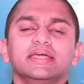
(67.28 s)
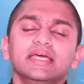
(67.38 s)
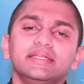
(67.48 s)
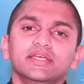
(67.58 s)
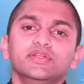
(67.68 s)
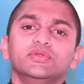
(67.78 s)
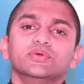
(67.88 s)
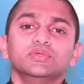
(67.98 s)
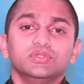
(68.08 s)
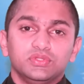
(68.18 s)
get
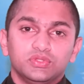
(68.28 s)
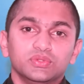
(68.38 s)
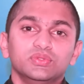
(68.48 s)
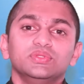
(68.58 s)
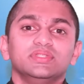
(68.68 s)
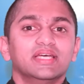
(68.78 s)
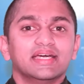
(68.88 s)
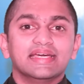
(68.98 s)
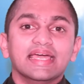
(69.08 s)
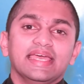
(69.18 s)
into through the
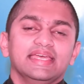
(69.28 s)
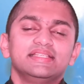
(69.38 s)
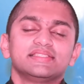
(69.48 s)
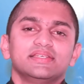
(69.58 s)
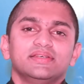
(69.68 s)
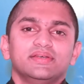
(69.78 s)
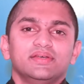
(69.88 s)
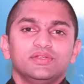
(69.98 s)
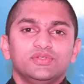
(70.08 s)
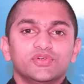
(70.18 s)
gates
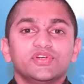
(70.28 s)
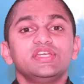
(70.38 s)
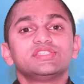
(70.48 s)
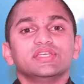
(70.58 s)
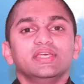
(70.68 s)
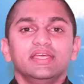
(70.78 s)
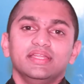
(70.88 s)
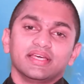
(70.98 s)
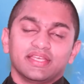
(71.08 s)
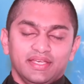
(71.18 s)
to reach
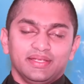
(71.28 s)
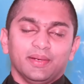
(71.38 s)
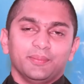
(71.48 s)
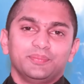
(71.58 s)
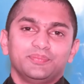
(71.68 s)
in the kingdom.